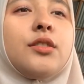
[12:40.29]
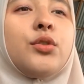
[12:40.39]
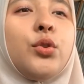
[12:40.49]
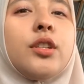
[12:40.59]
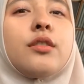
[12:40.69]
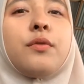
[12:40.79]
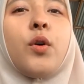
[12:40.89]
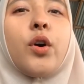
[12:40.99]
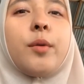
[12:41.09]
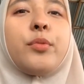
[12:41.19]
tools
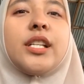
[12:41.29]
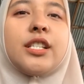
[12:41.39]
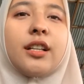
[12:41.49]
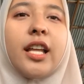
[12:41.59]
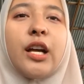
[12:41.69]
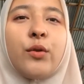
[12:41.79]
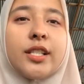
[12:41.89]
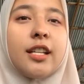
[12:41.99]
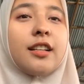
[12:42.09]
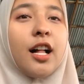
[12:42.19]
for bridging
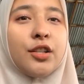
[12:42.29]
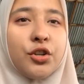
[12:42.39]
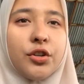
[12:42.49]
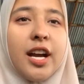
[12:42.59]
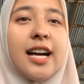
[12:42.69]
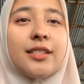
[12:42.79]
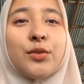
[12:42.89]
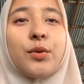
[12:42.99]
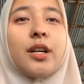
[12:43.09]
language and culture has